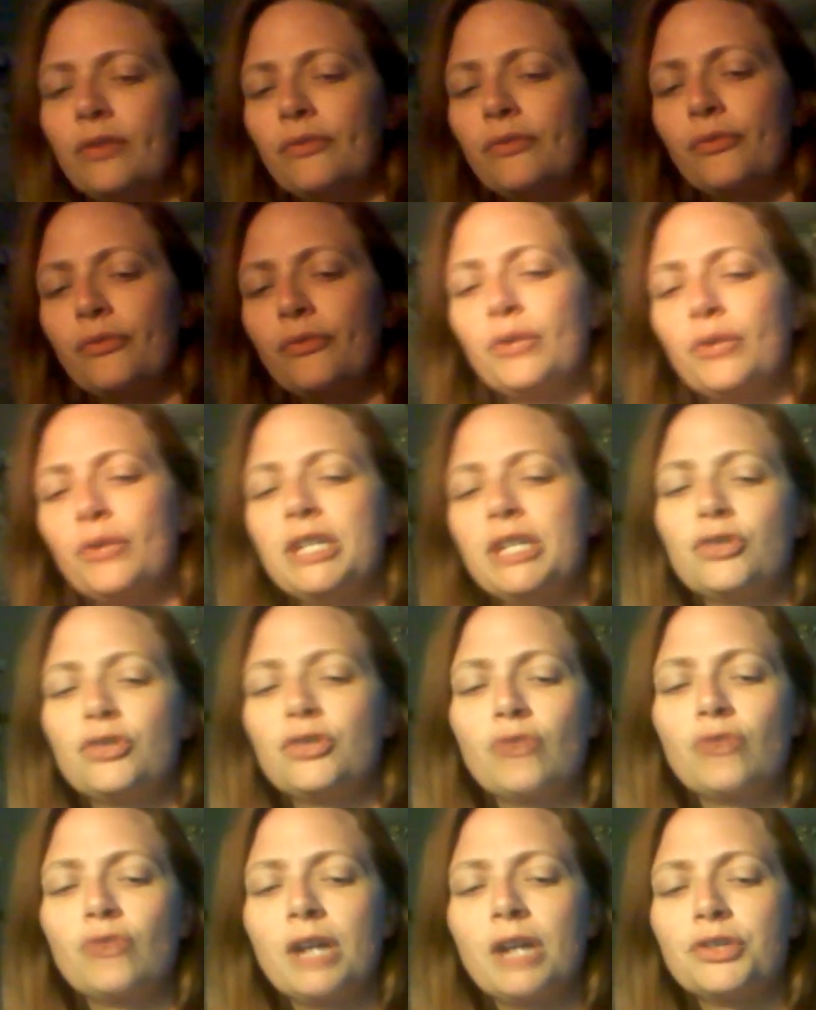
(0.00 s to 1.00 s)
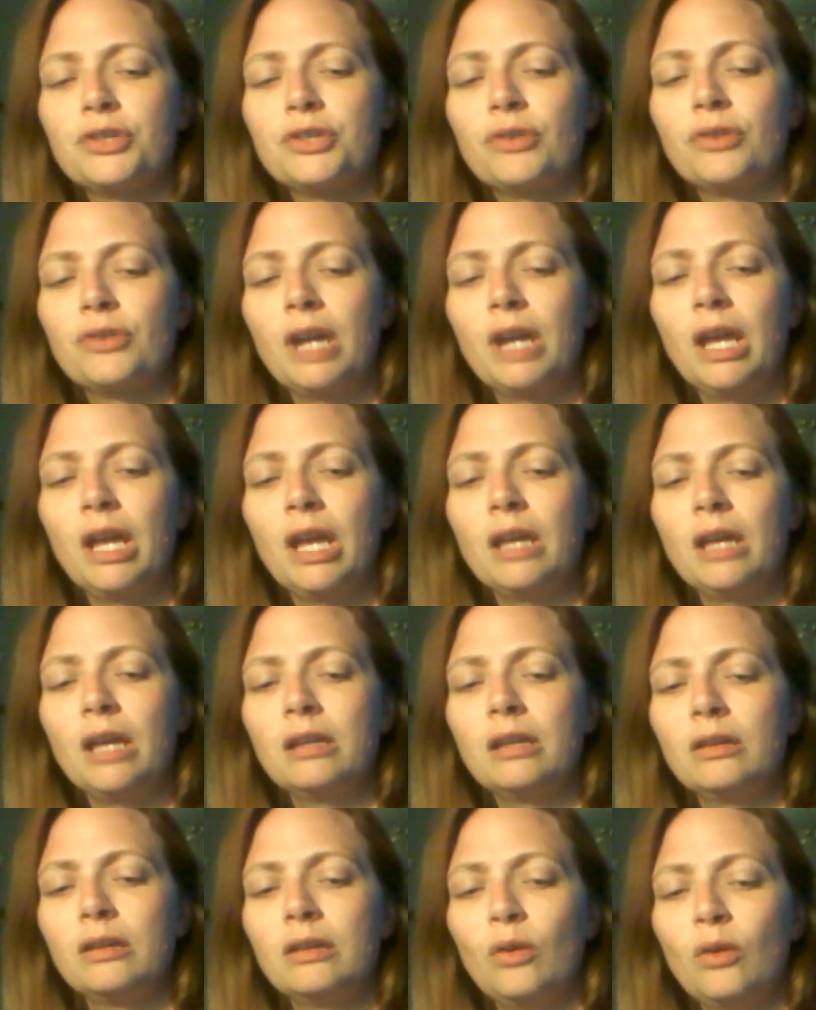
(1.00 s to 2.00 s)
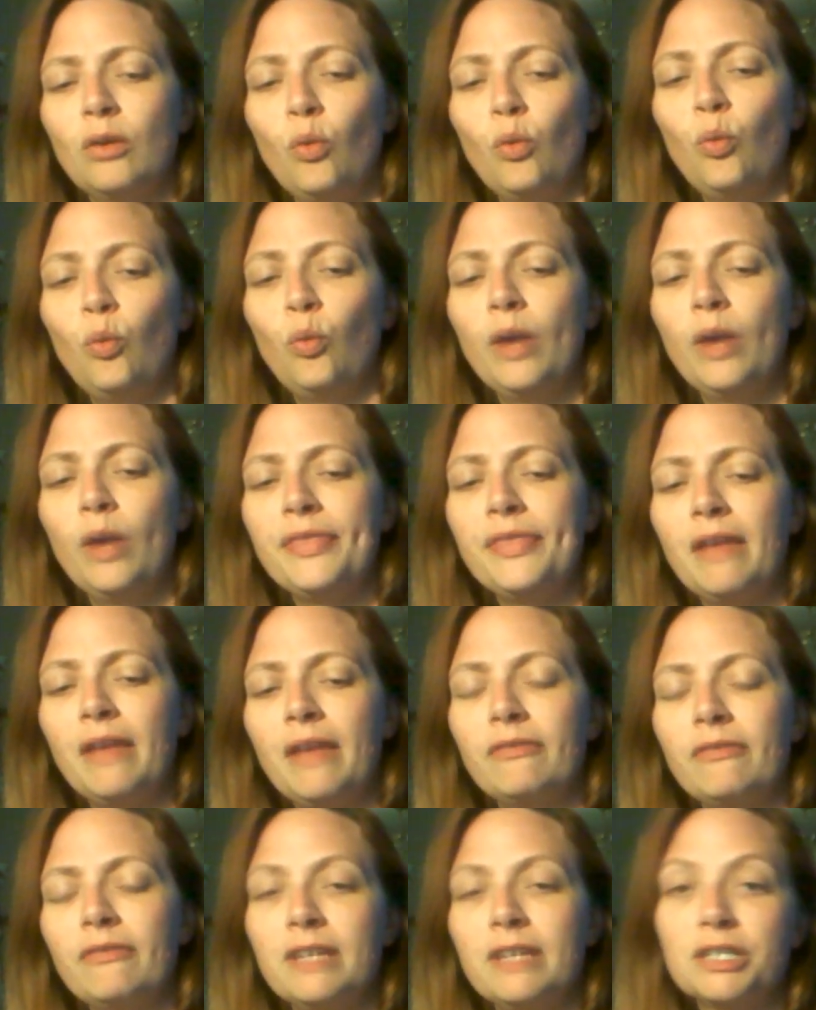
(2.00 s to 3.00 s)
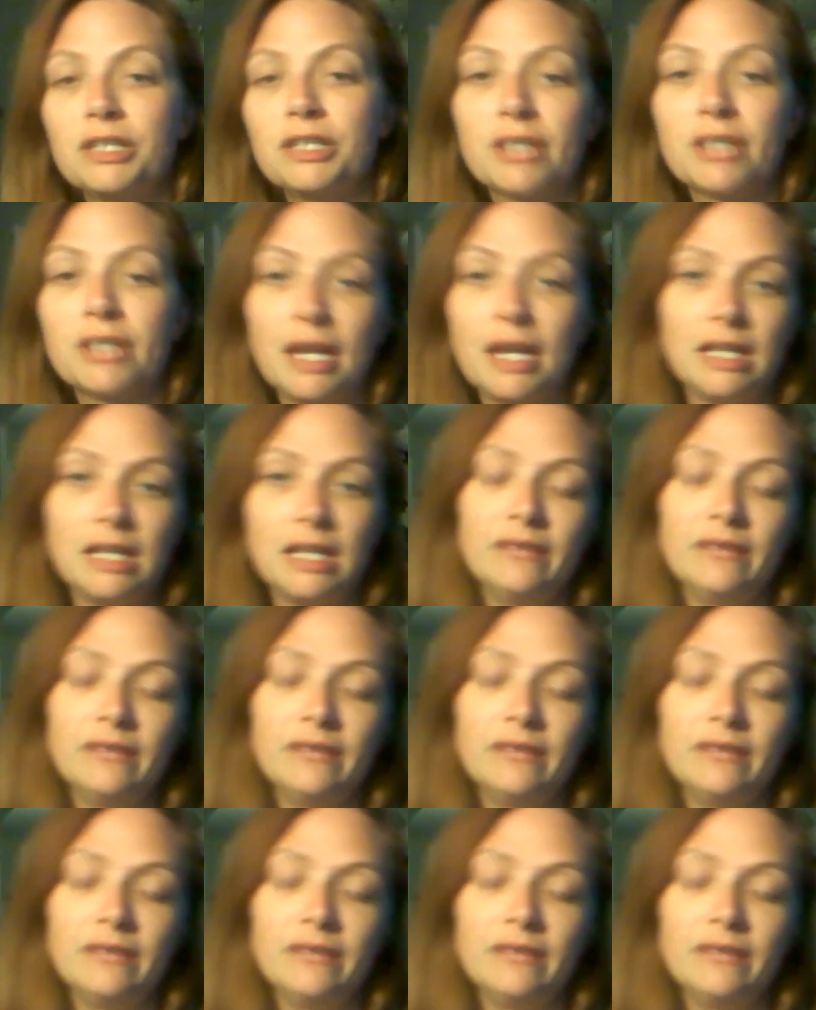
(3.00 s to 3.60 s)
of restructuring what that finish line even